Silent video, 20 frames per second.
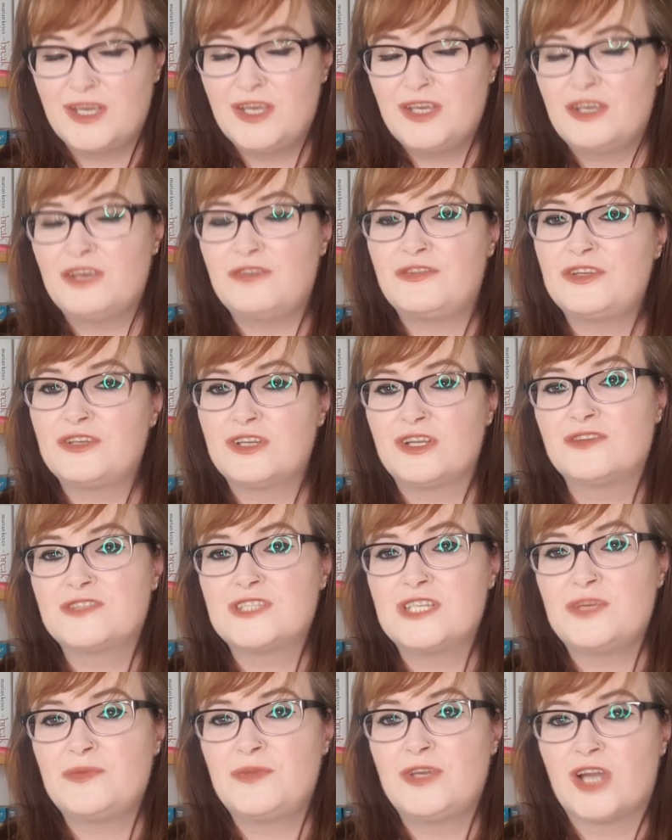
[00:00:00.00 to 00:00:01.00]
If you'd love to
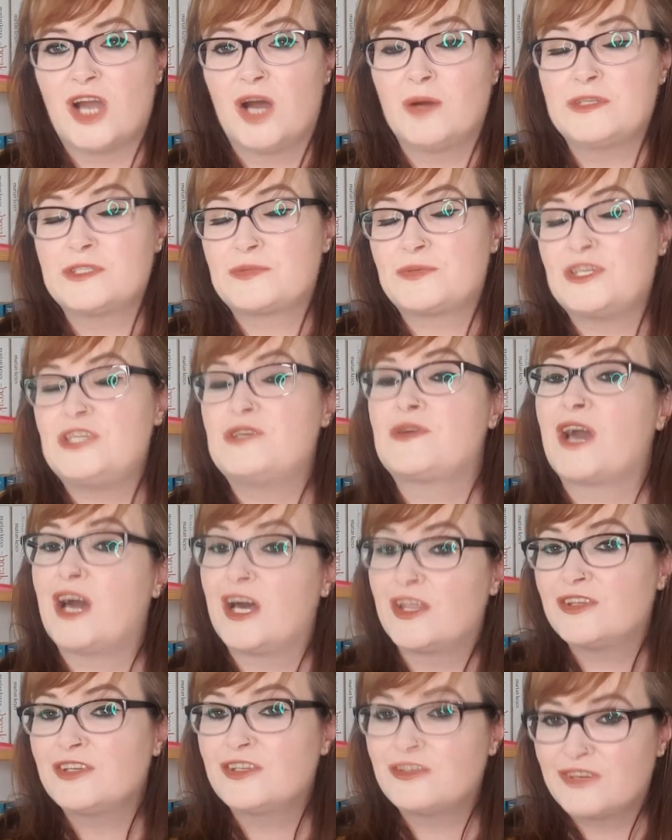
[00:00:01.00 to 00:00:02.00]
leave me a comment but you
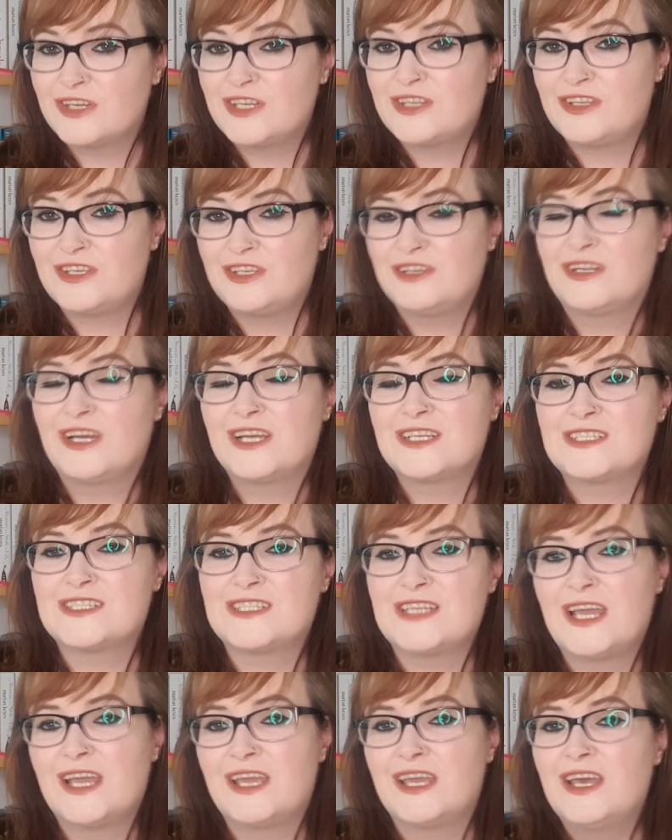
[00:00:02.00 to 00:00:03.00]
can't think of anything you'd like to
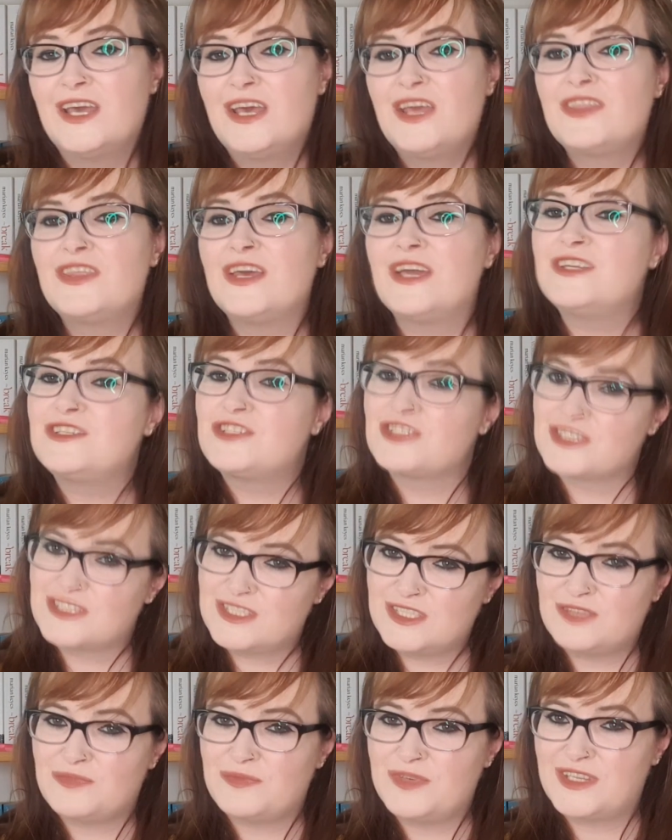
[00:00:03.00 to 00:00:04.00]
say, then just
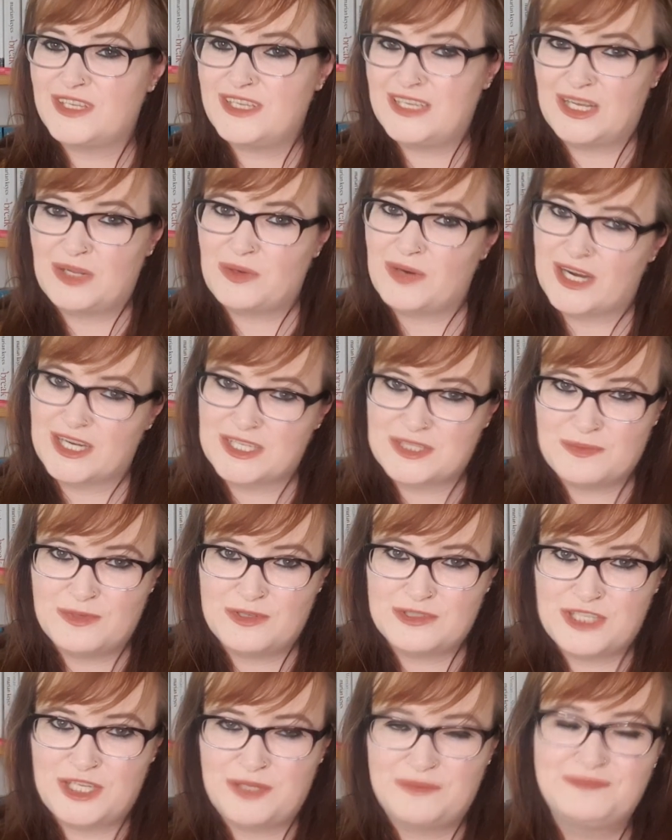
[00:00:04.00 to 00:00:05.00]
leave me the yellow heart
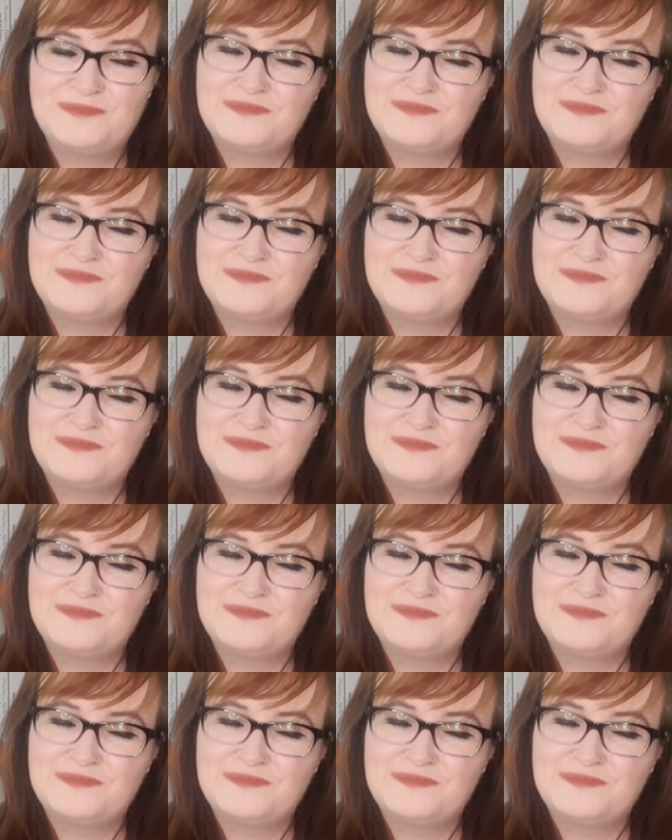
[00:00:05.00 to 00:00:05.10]
emoji.